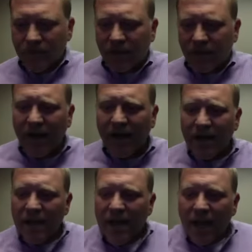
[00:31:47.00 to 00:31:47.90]
All right.
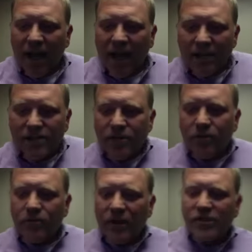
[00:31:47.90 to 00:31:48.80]
And
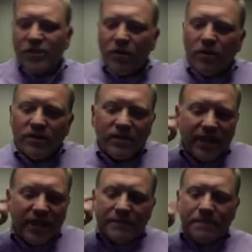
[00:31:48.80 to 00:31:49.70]
so as you go on to the
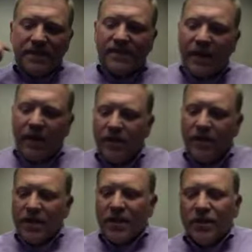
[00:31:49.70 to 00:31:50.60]
next piece there,
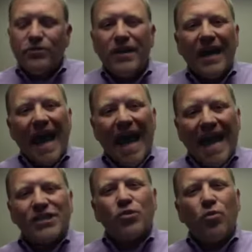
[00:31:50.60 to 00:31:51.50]
you got to
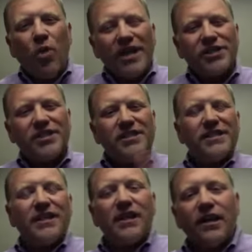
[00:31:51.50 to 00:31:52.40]
ask questions
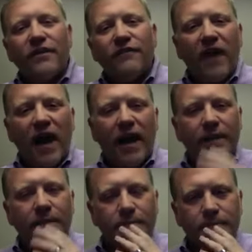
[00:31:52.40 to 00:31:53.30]
to clarify.
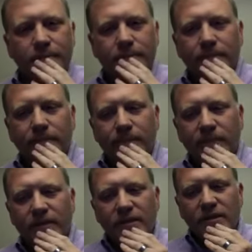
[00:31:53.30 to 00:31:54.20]

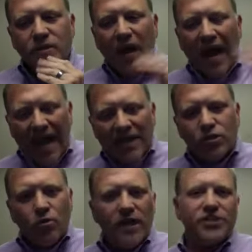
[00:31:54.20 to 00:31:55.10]
So
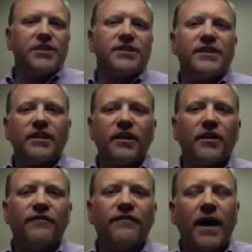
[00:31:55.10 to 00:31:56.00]
ask questions to
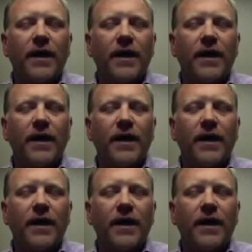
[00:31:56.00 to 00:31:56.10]
clarify.